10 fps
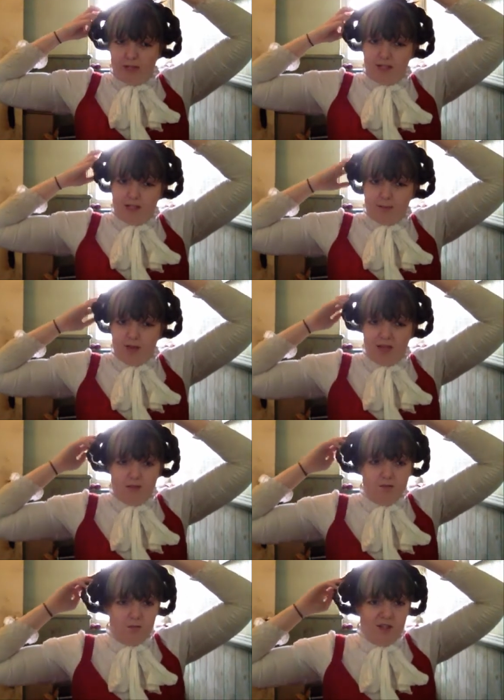I think it might
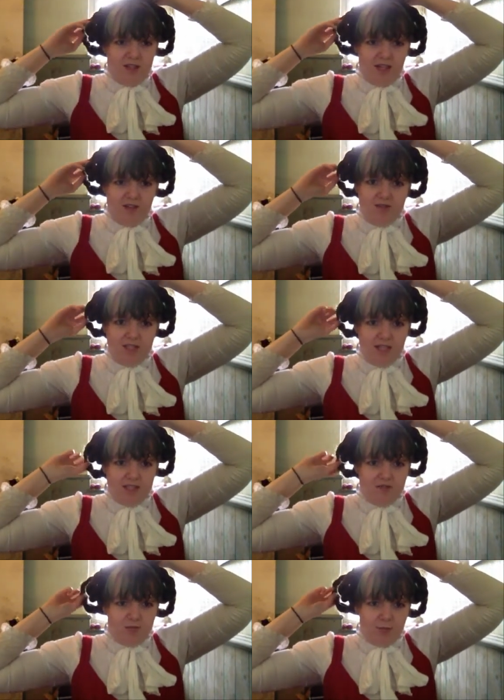have been the
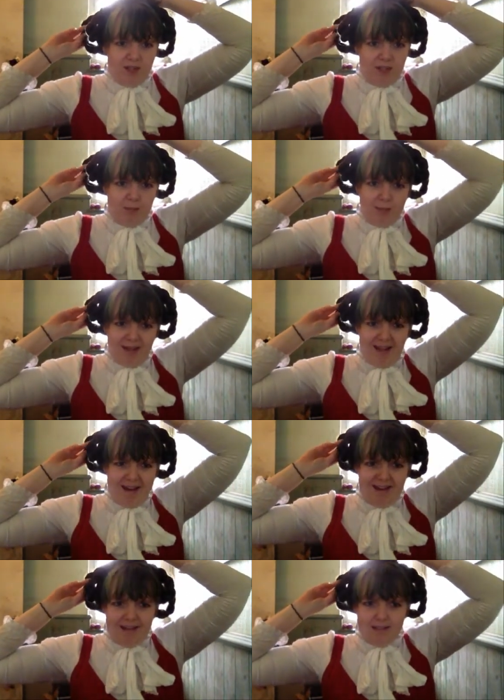advertising for Milky
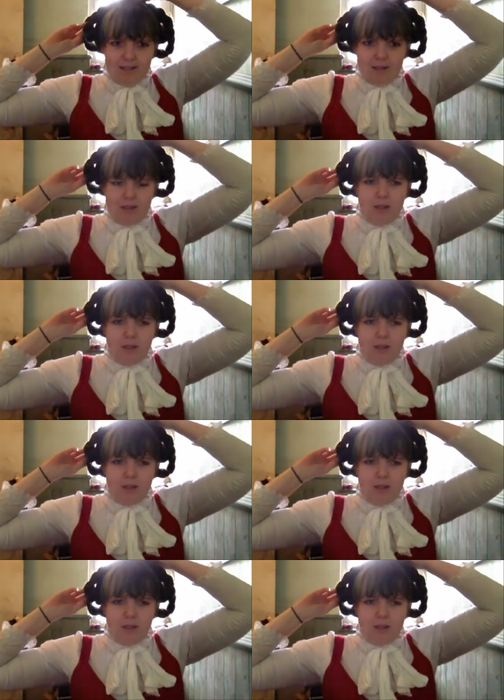Planet.